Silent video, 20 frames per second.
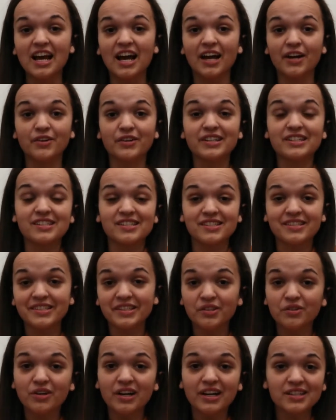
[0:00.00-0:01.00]
I don't get to
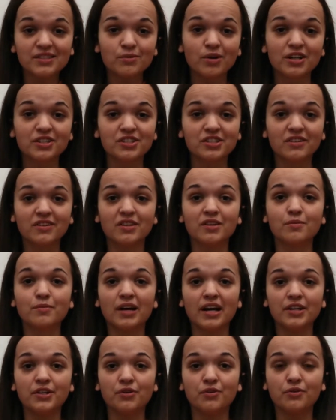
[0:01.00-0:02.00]
see you guys watching them.
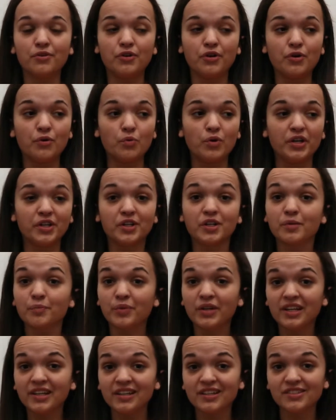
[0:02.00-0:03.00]
I don't know what your
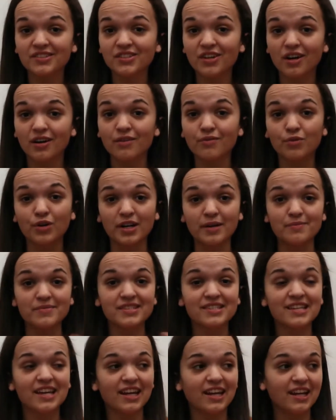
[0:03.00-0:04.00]
opinions are of what I'm
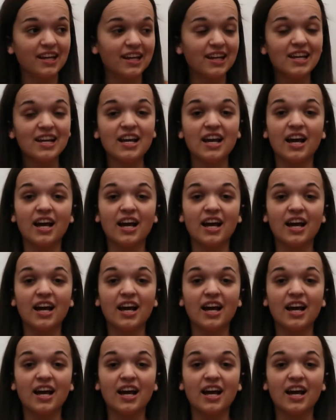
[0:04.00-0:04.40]
saying.